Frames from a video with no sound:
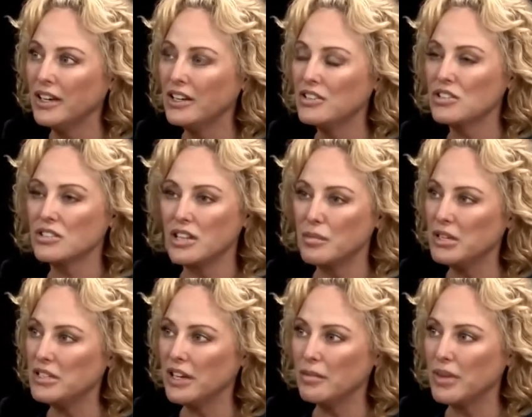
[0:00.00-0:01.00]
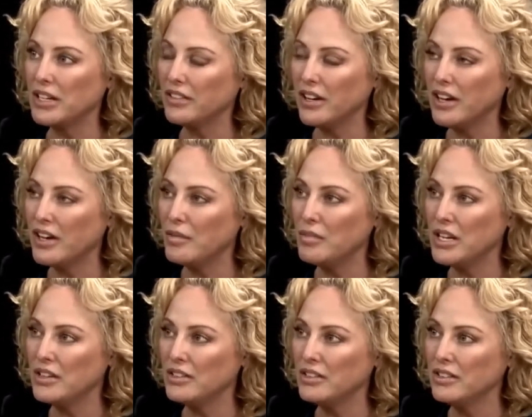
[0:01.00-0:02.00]
And just let me take my time
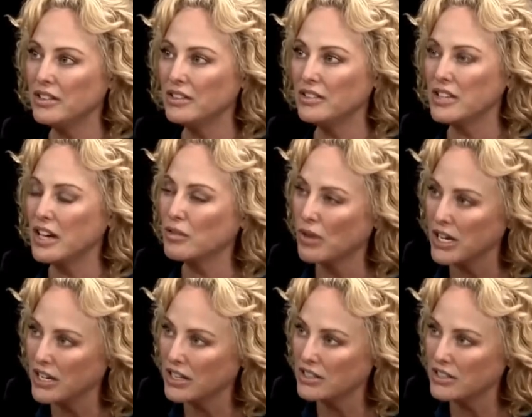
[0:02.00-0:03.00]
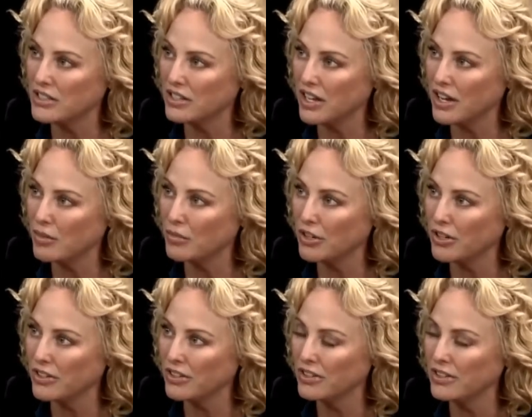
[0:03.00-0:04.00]
and sat right next to the
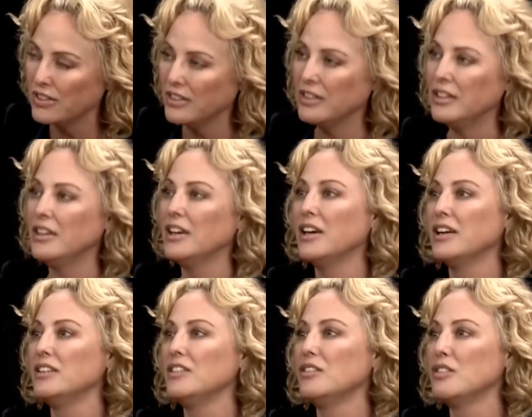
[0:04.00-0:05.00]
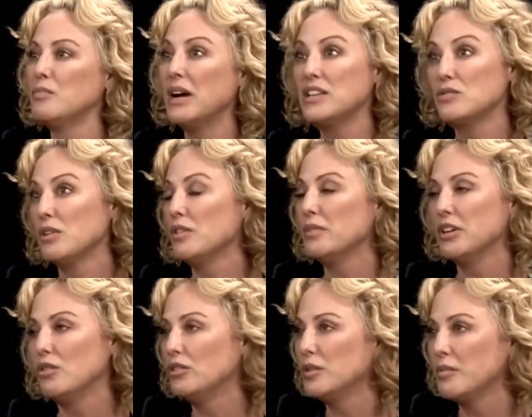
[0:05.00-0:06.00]
camera. And, you know, he might as well have been
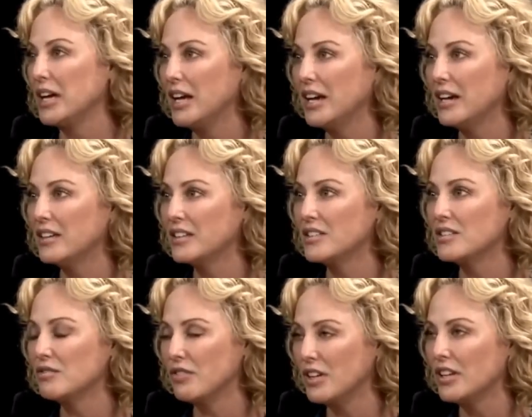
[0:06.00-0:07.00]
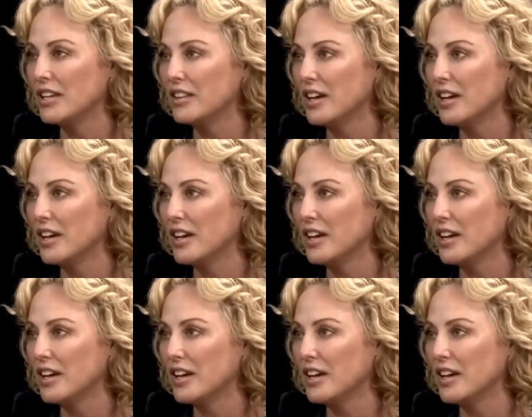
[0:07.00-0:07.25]
holding my hand because it felt like